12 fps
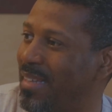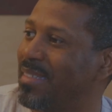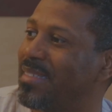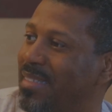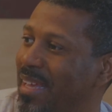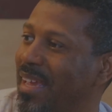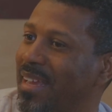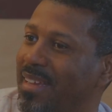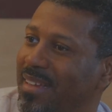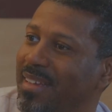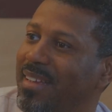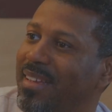It's
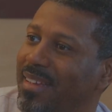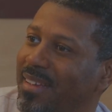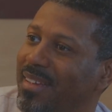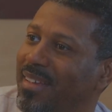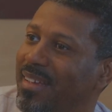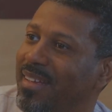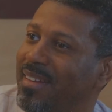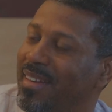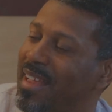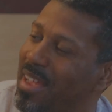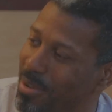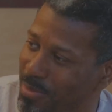like
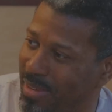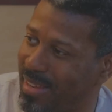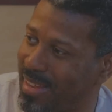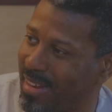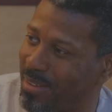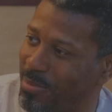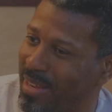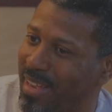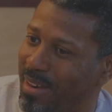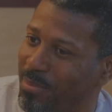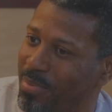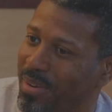now we
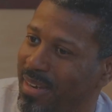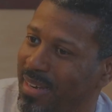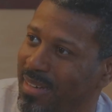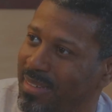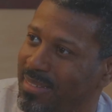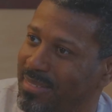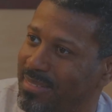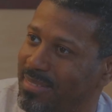got to bring,